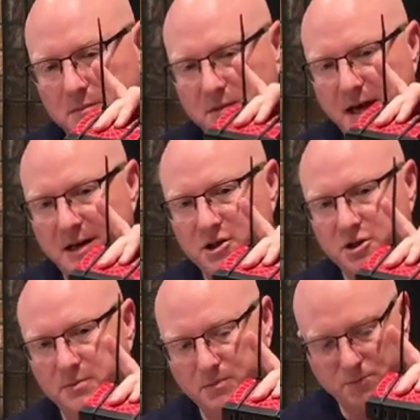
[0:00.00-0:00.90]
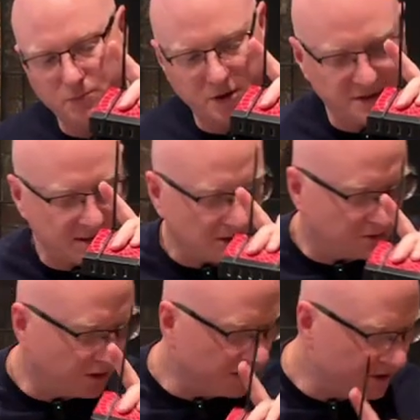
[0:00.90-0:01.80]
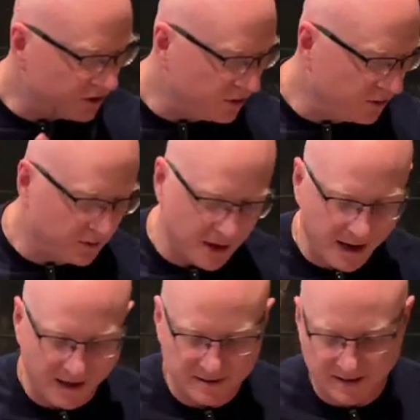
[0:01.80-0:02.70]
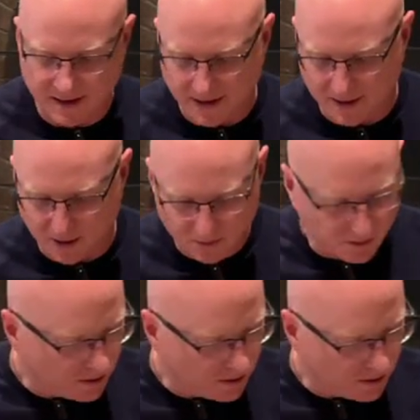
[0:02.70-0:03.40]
attached pretty solidly to the ASIAir.